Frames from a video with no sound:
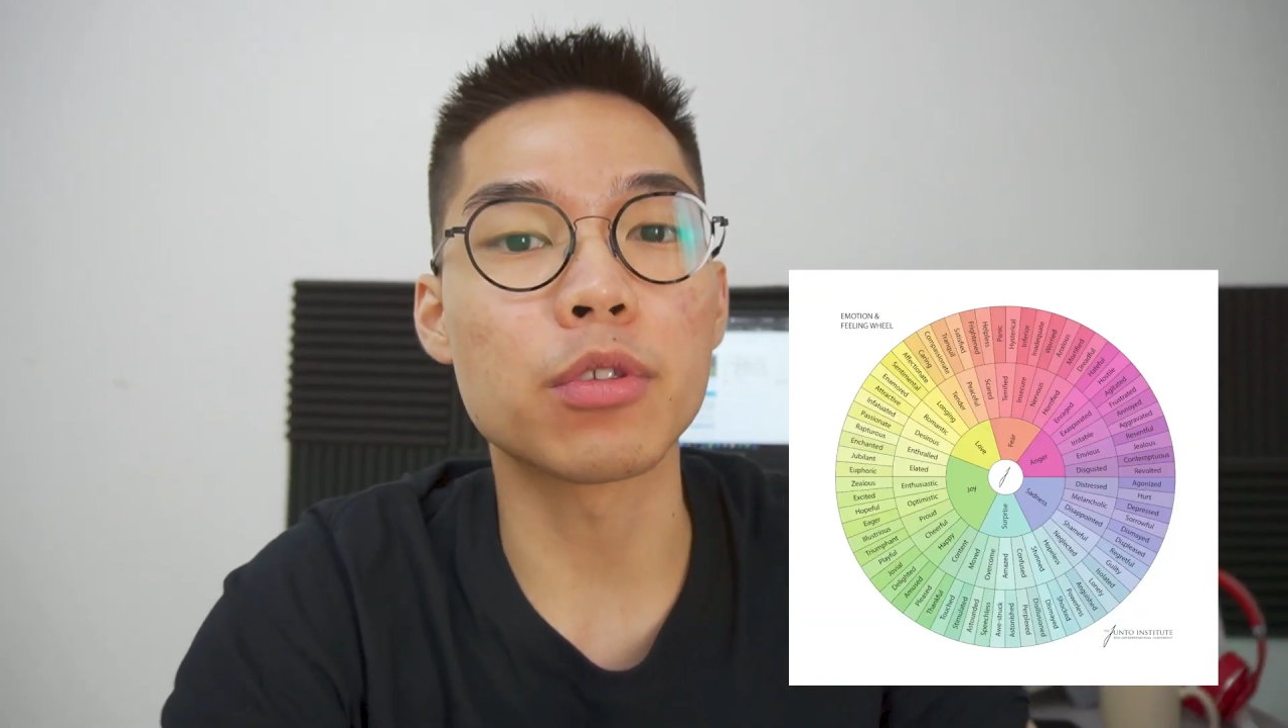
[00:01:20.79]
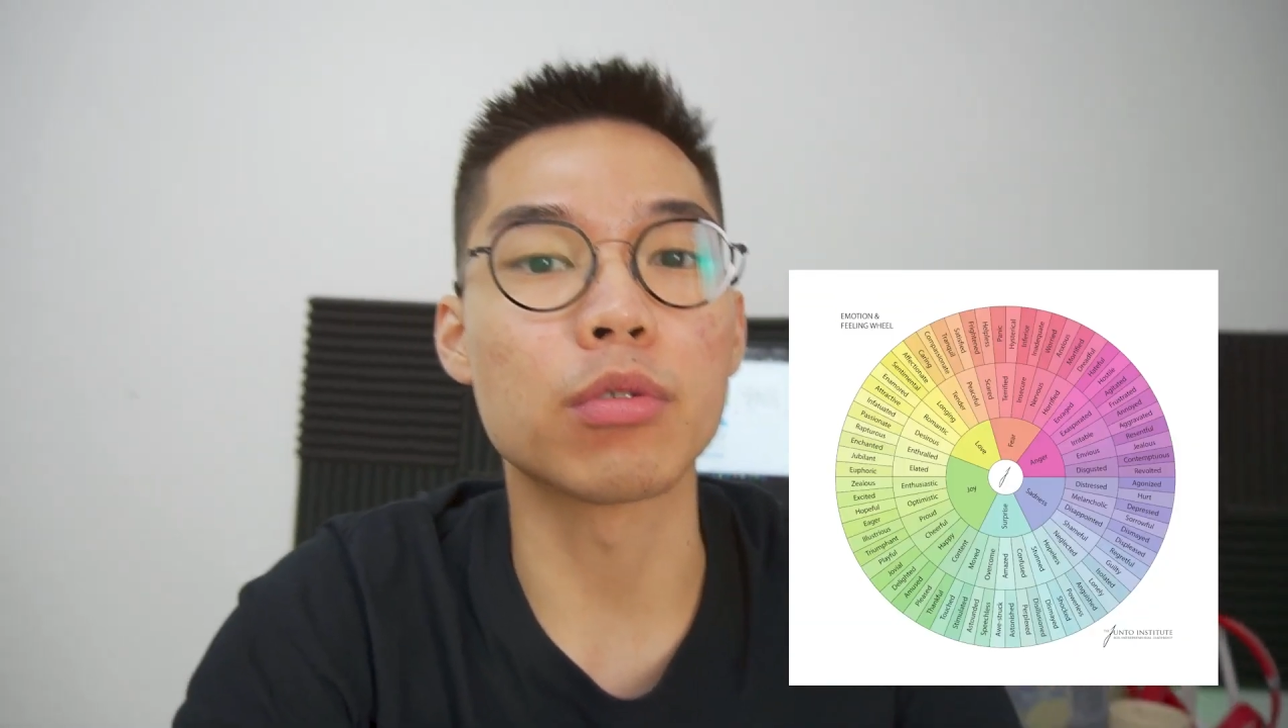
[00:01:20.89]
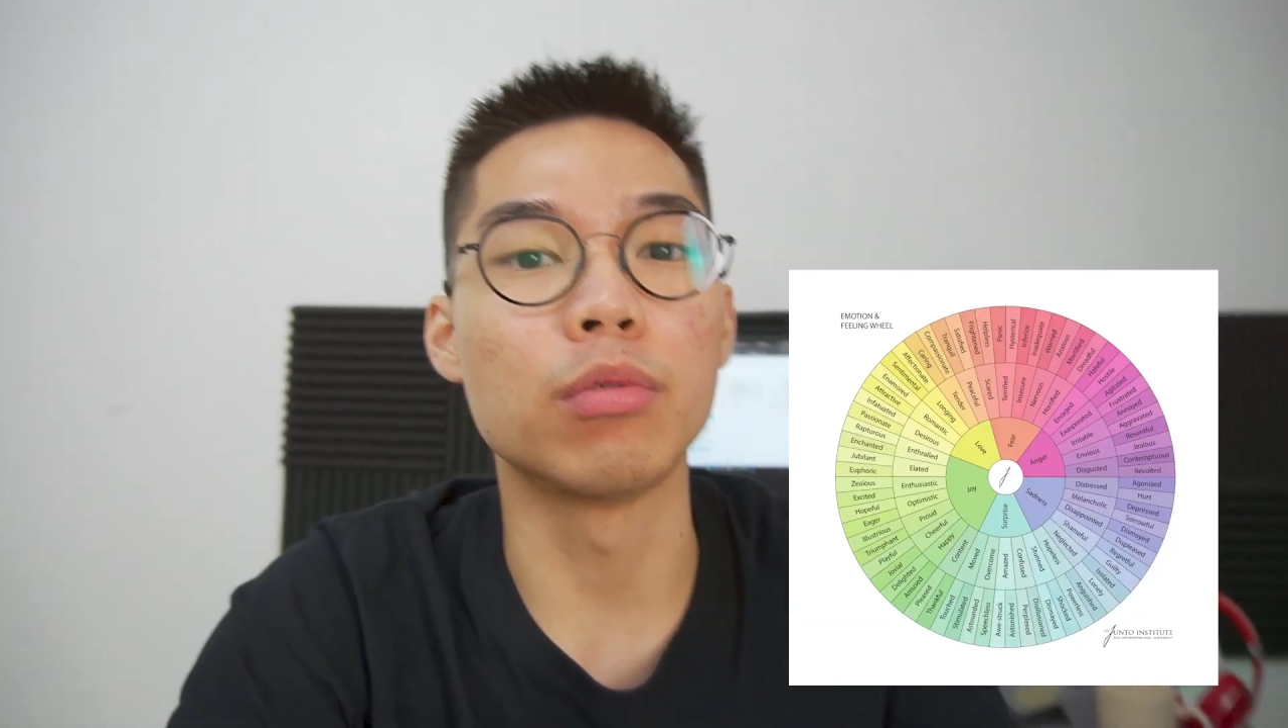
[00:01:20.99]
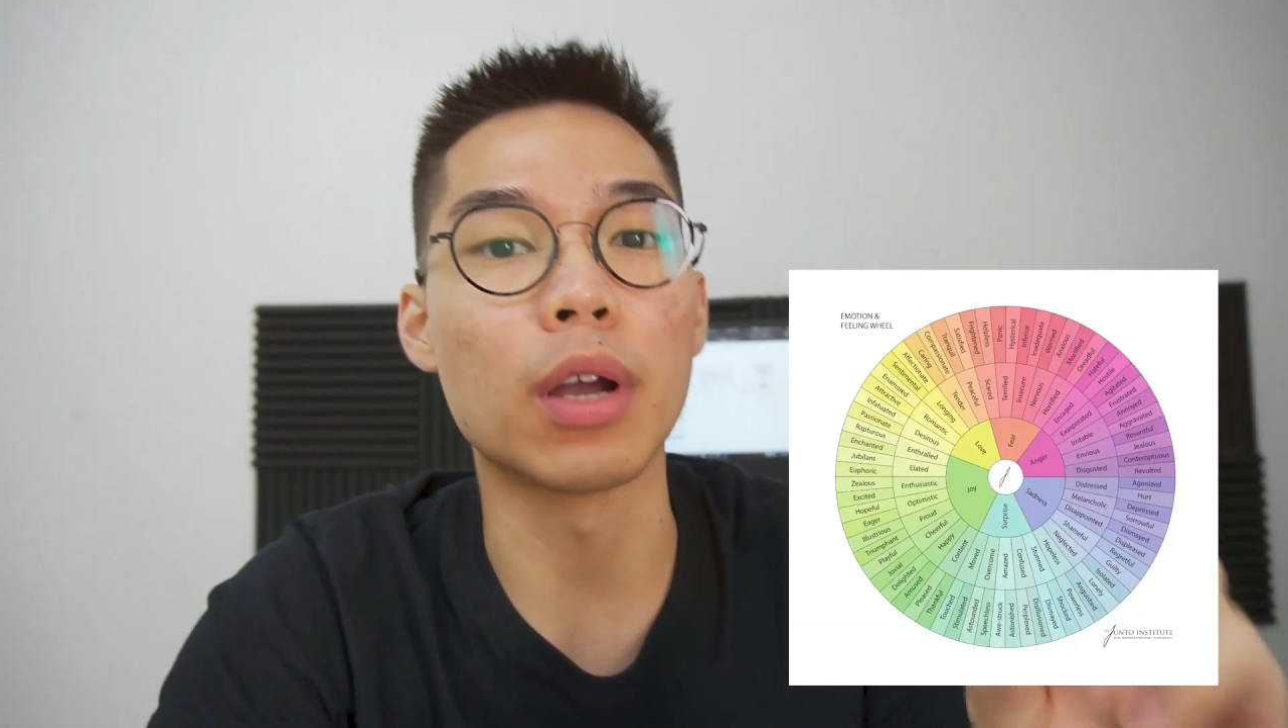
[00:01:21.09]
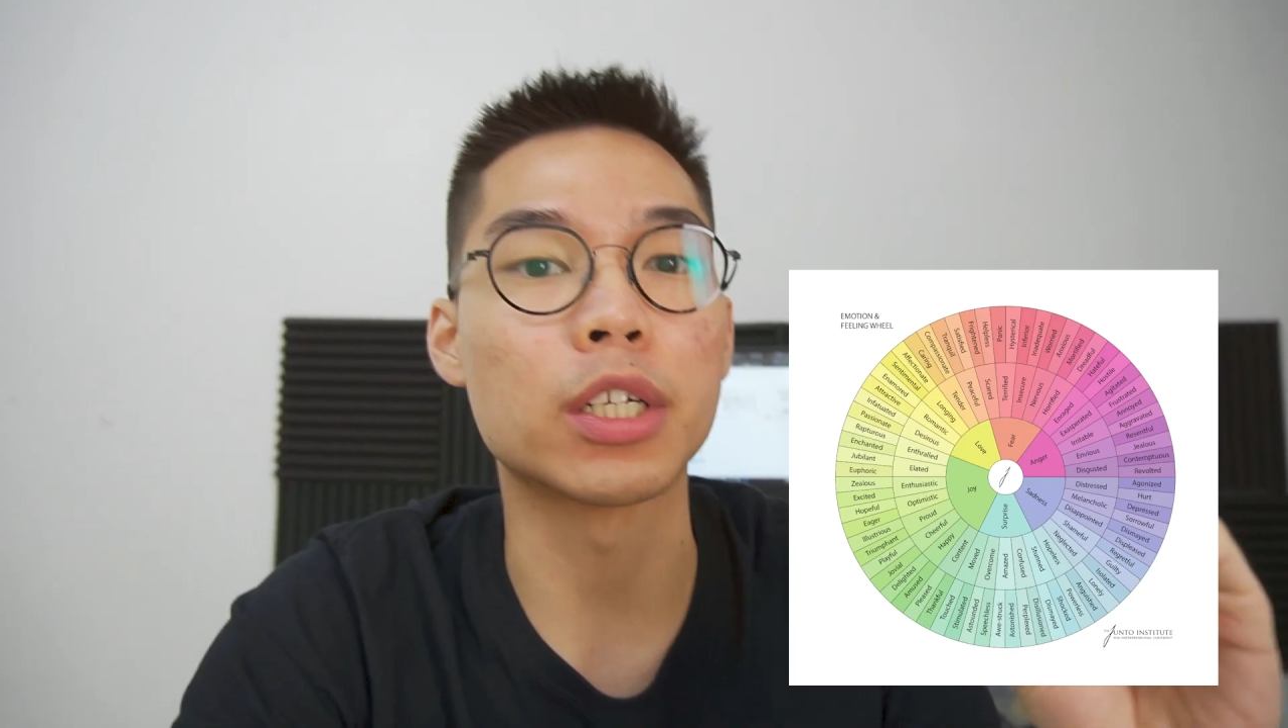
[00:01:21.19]

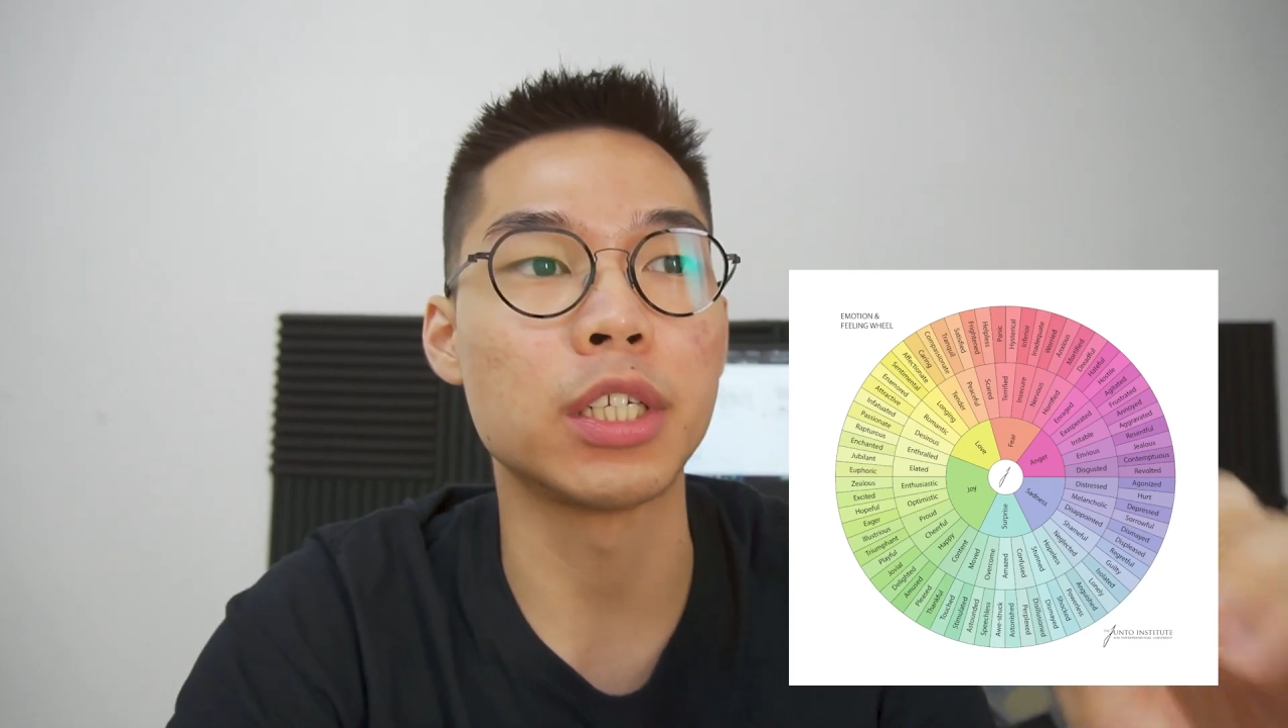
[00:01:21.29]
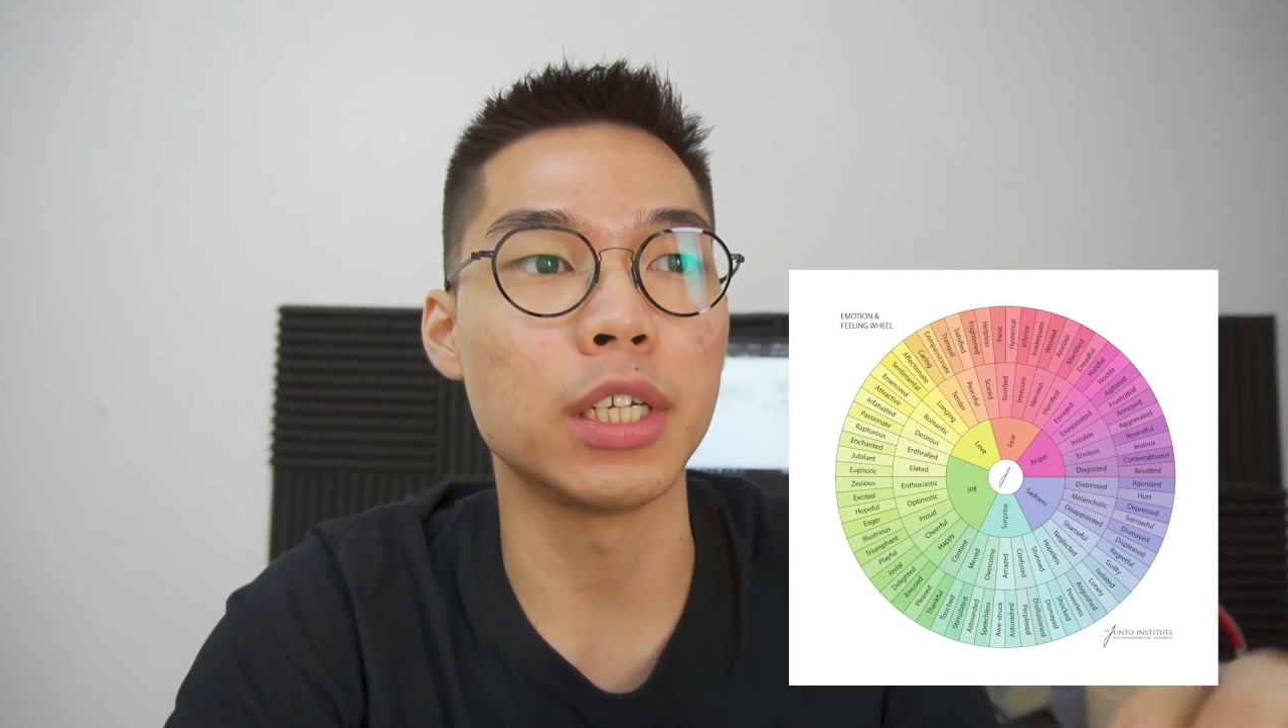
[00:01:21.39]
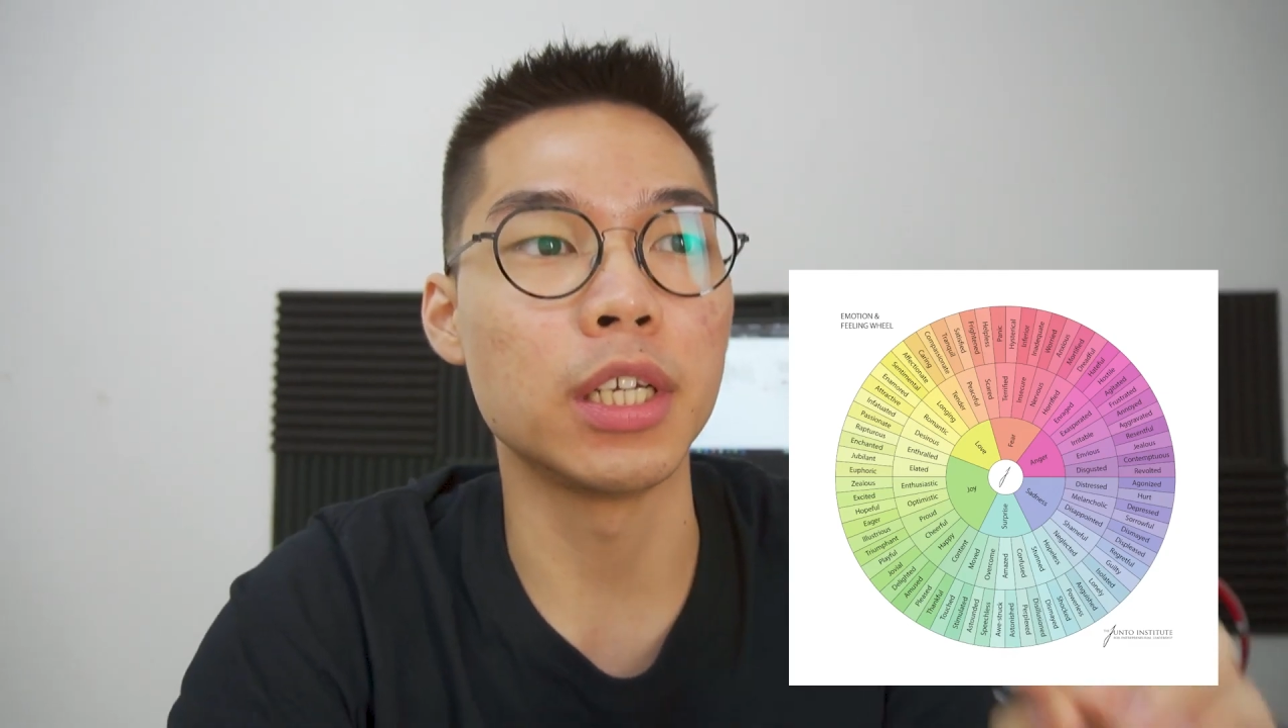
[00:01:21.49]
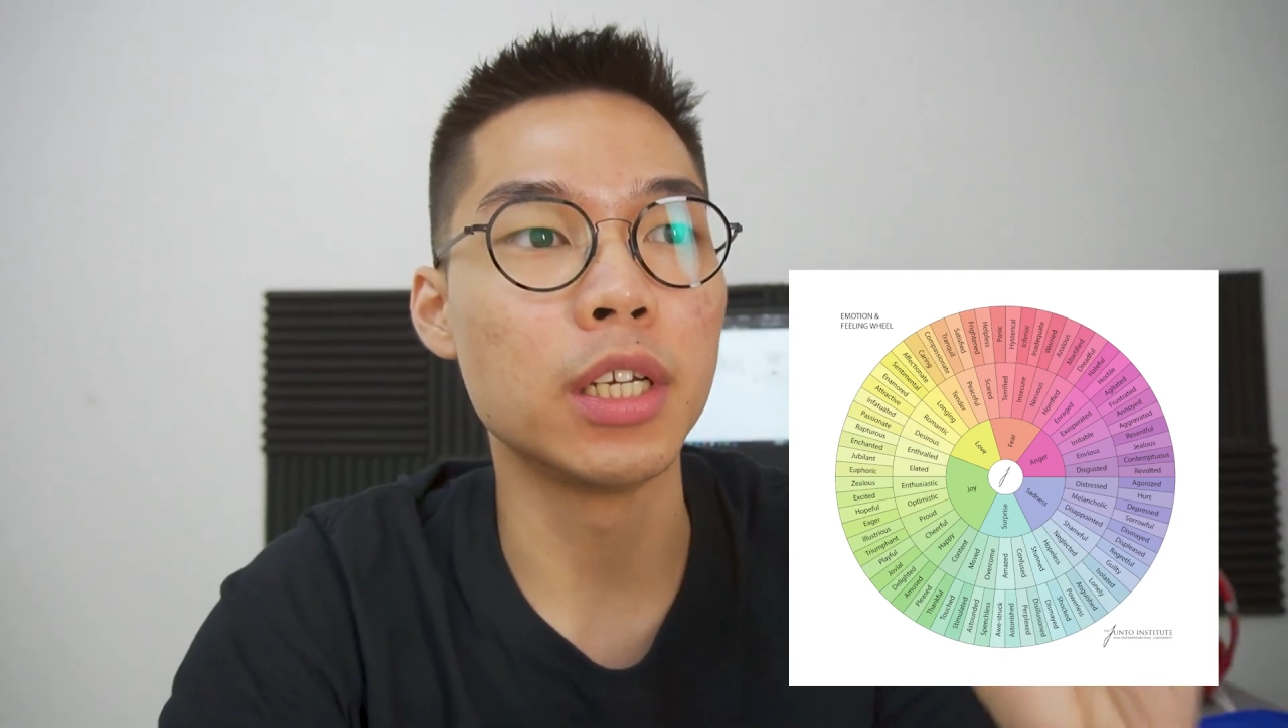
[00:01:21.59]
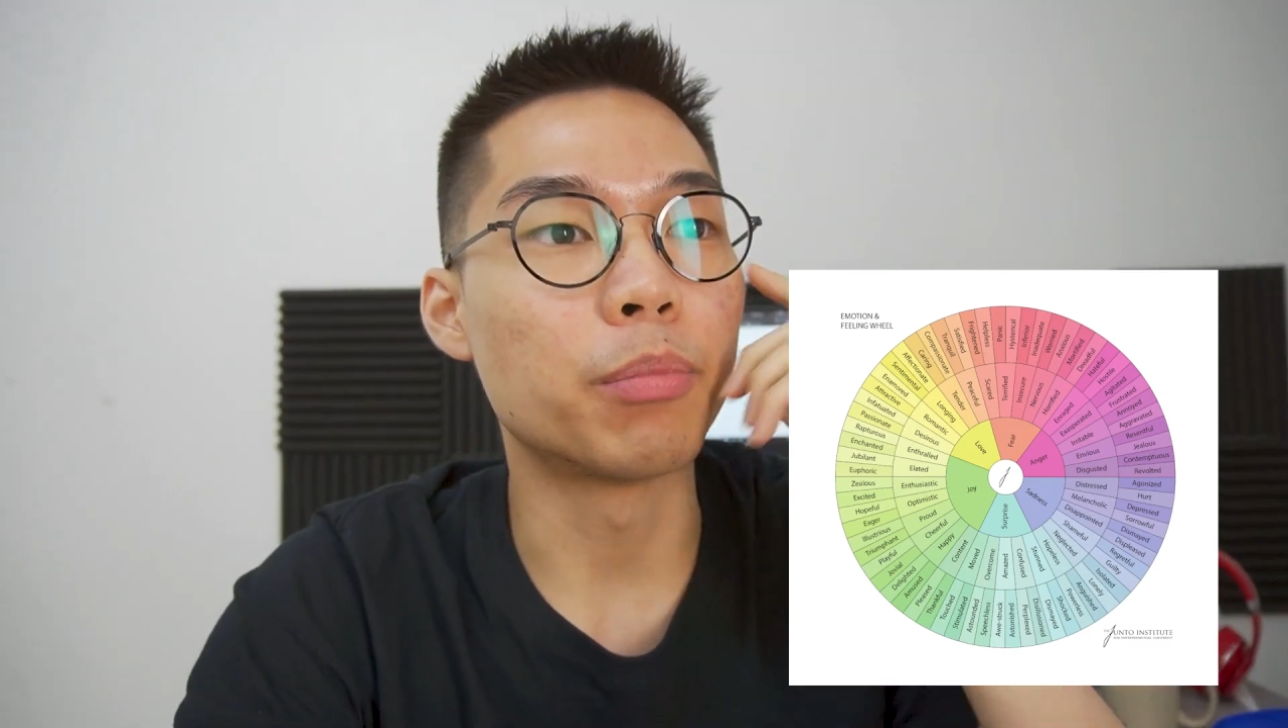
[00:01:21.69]
to
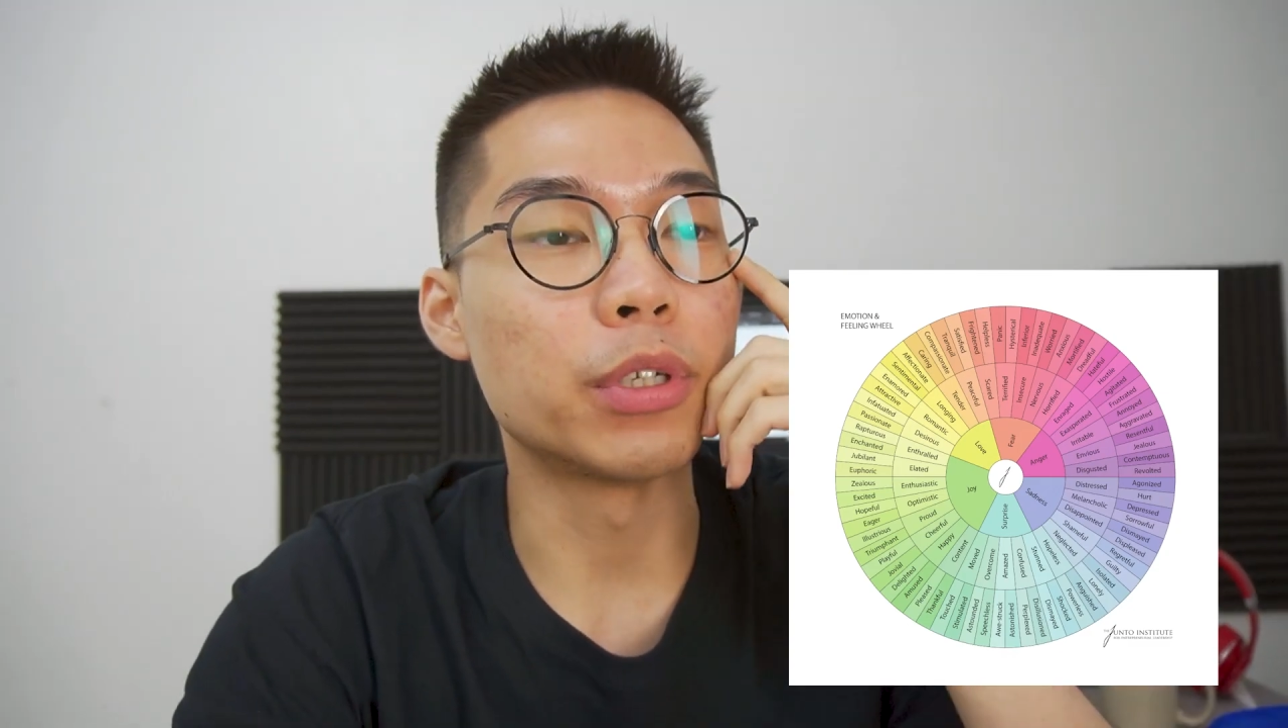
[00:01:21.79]
actually